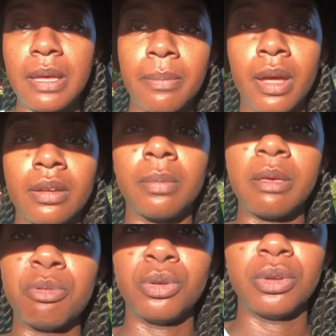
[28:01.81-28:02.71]
among
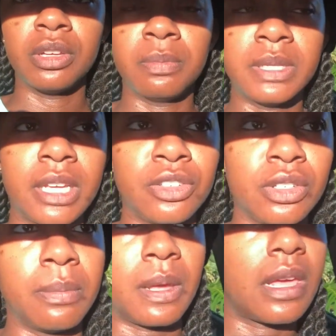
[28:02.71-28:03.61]
people who could
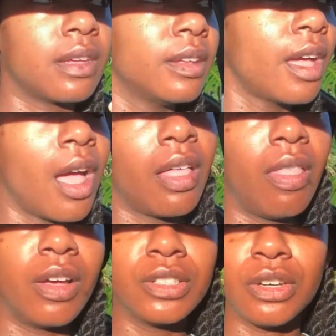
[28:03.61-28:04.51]
potentially be
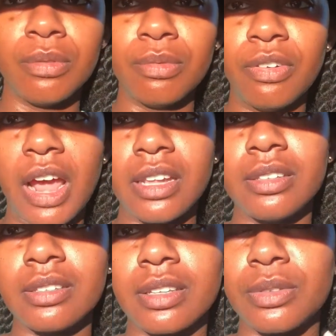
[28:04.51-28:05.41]
long-term
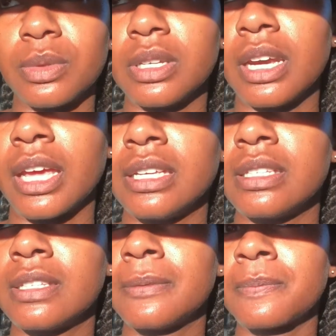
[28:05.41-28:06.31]
friends, that's really
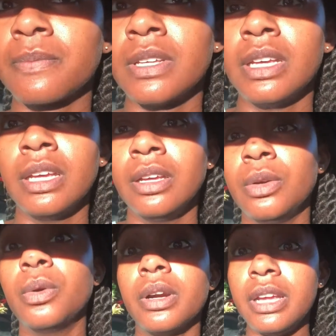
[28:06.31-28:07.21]
nice,
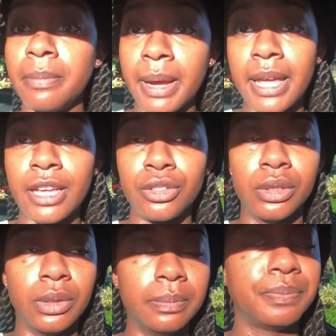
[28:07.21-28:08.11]
who are in my age
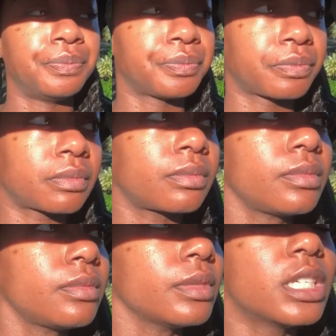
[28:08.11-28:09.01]
group.
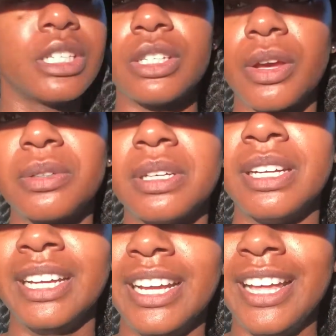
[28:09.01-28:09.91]
So
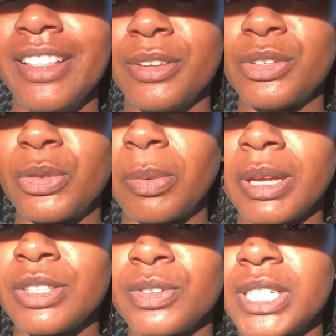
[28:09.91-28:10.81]
those are the
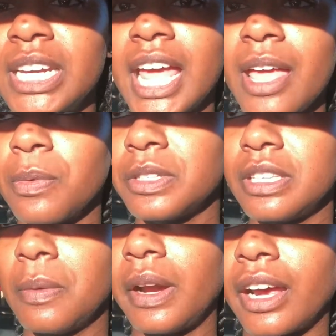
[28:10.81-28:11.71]
plans for today. We'll
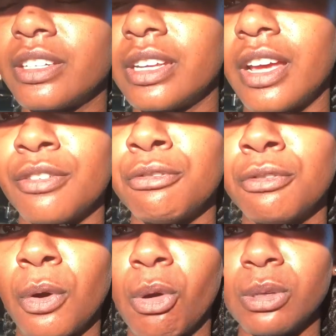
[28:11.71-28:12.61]
see what actually
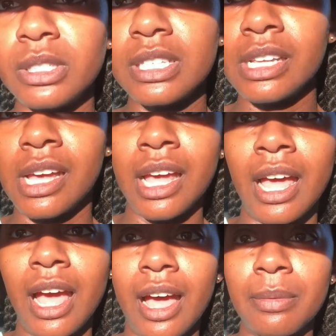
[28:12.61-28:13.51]
unfolds.
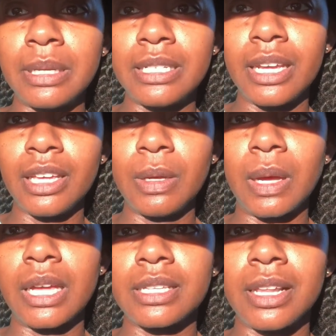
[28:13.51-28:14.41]
I'm going to take you
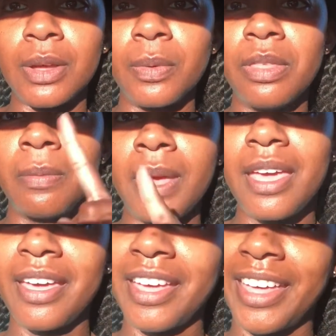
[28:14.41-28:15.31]
guys along with me.
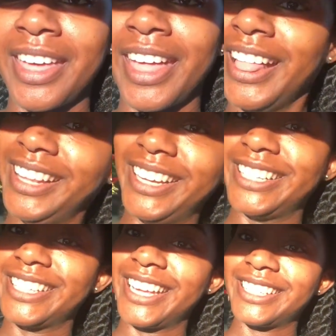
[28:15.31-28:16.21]

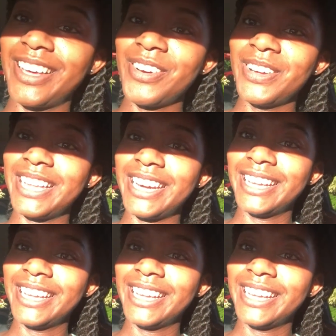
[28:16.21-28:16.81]
Let's get going.